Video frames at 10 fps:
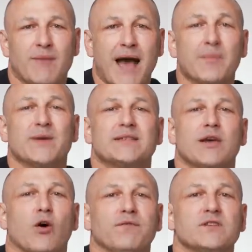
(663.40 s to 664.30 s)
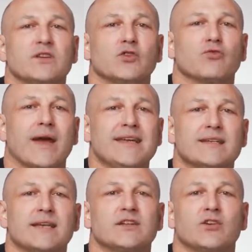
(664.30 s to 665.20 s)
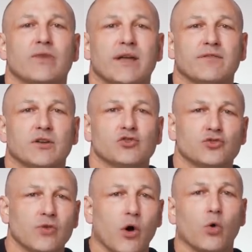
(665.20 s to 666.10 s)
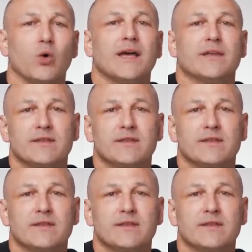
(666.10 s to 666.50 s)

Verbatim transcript: map, as it offers a greater degree of control